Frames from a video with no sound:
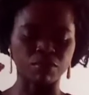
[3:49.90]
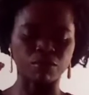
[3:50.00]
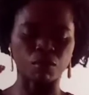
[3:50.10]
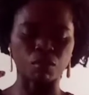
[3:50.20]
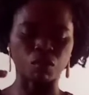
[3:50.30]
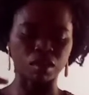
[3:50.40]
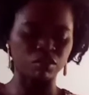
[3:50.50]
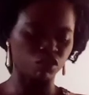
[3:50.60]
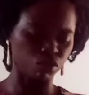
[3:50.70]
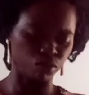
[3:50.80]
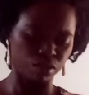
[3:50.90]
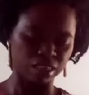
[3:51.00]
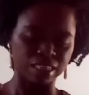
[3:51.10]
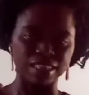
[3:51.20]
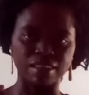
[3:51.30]
from question
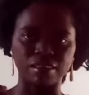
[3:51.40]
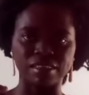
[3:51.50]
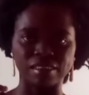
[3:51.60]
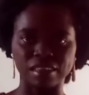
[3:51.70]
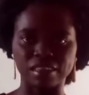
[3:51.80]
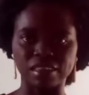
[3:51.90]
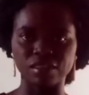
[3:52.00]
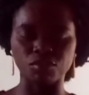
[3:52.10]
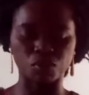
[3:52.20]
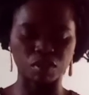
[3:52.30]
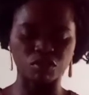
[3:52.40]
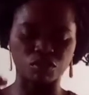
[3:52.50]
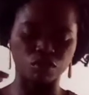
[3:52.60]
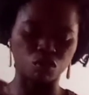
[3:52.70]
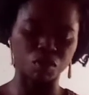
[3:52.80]
13 to
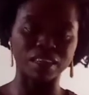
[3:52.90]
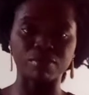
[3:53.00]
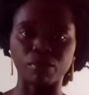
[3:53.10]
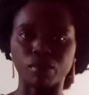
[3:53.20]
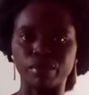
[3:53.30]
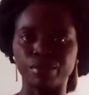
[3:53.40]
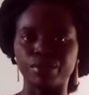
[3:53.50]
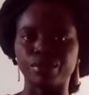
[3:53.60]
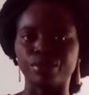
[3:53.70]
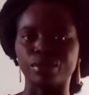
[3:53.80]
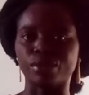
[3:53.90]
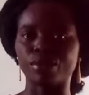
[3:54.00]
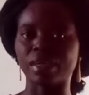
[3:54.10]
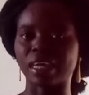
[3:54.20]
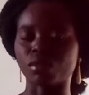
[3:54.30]
question 24. You're
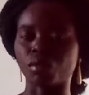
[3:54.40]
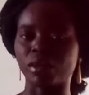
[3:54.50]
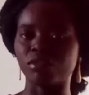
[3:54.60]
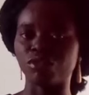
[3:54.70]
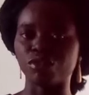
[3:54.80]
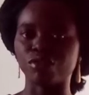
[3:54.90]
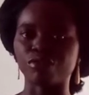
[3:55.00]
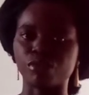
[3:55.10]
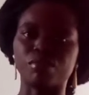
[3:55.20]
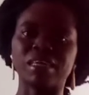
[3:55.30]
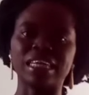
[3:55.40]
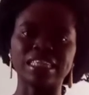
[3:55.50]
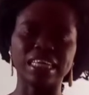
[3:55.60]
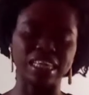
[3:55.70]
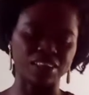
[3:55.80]
going to get questions from heat
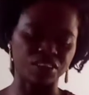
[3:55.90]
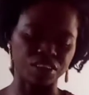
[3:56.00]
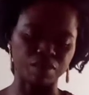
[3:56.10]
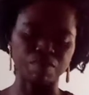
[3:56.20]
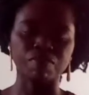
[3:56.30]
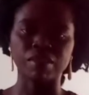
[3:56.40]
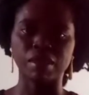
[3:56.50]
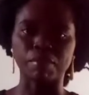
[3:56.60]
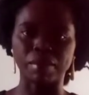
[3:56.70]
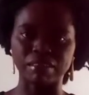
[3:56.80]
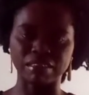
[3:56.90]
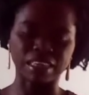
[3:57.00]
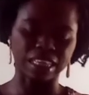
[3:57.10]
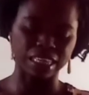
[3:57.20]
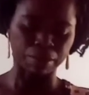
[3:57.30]
energy,
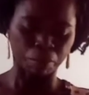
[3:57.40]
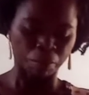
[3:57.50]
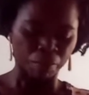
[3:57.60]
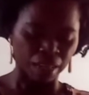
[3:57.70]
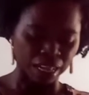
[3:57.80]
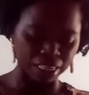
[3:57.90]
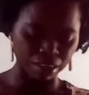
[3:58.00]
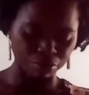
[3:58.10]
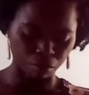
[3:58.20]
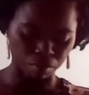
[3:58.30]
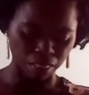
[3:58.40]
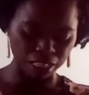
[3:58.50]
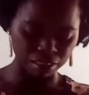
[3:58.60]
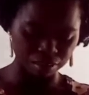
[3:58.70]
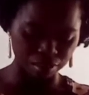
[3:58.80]
basically. And then from
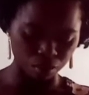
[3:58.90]
that